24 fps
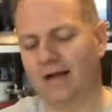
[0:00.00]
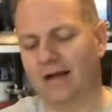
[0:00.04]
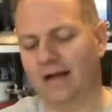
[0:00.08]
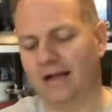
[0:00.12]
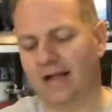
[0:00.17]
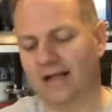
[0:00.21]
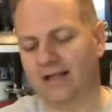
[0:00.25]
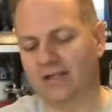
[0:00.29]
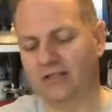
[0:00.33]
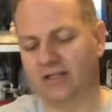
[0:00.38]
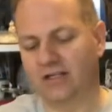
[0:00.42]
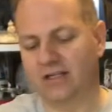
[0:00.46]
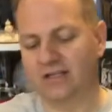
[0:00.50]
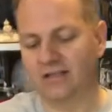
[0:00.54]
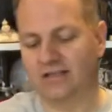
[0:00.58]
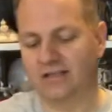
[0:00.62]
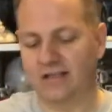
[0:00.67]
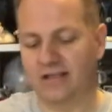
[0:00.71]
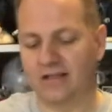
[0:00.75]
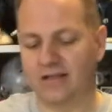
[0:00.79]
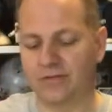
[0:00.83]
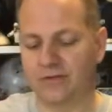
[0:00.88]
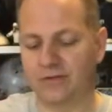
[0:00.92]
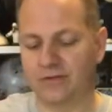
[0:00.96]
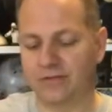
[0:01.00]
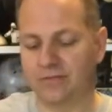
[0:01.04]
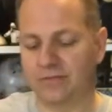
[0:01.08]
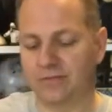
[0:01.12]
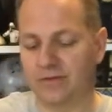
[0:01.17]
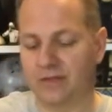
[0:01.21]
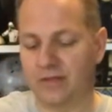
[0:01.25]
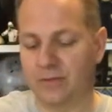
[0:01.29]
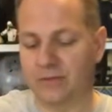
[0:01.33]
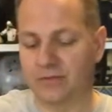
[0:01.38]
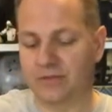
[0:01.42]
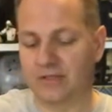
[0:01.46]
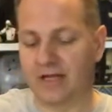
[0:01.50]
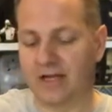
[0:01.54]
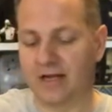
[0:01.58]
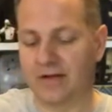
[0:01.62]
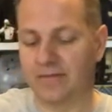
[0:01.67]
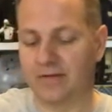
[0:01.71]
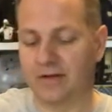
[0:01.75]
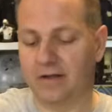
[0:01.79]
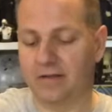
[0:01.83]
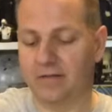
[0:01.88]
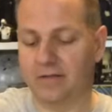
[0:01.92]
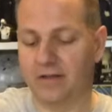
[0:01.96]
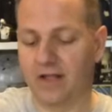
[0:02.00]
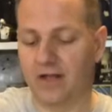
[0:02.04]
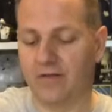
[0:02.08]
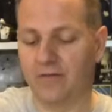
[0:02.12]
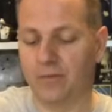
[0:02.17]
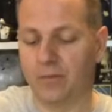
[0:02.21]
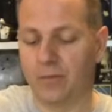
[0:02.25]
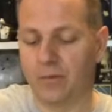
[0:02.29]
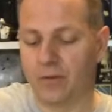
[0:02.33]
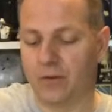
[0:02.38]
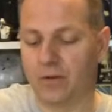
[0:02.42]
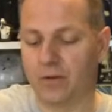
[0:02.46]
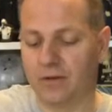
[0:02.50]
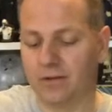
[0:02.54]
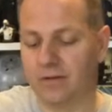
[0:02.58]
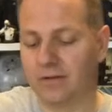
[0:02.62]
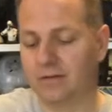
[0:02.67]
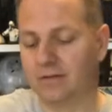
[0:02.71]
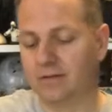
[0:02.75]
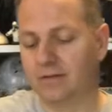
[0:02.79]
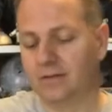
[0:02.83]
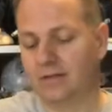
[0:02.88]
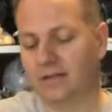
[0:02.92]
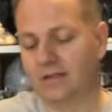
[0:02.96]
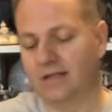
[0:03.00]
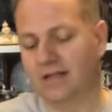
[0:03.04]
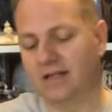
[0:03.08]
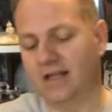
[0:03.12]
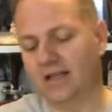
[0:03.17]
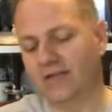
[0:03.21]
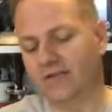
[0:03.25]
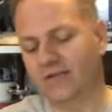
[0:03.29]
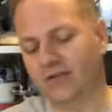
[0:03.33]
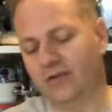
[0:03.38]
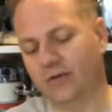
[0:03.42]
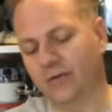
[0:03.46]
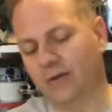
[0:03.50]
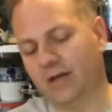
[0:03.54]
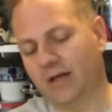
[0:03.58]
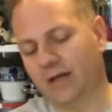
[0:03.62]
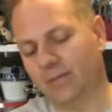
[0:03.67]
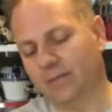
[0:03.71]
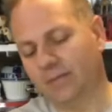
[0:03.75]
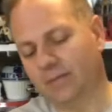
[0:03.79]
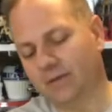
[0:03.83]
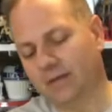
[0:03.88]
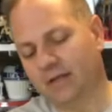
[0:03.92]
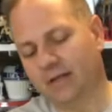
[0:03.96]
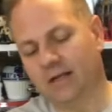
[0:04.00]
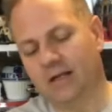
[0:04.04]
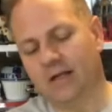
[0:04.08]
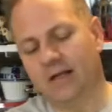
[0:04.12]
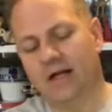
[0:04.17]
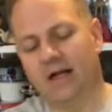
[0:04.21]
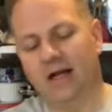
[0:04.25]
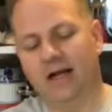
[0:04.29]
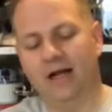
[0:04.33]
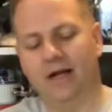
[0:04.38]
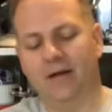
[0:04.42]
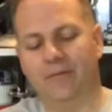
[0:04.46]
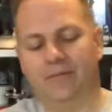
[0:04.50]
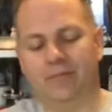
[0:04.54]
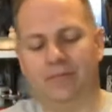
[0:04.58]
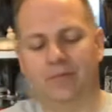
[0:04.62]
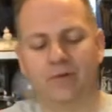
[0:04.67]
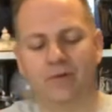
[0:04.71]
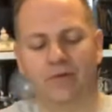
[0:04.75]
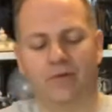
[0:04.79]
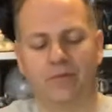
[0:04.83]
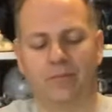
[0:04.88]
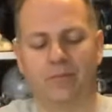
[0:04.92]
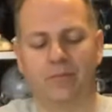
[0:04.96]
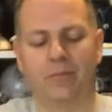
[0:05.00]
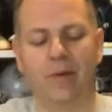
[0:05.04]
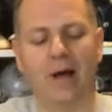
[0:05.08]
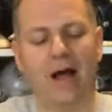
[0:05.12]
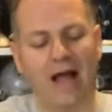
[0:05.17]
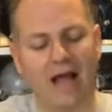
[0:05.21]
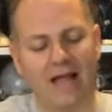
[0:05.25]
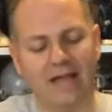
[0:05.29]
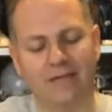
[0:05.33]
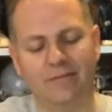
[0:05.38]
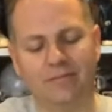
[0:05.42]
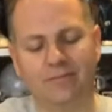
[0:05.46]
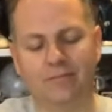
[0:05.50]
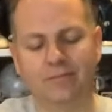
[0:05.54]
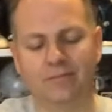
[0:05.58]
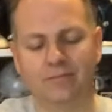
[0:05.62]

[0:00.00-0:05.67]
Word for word: I guess you could say there was a there was kind of a lovableness to him. Um, but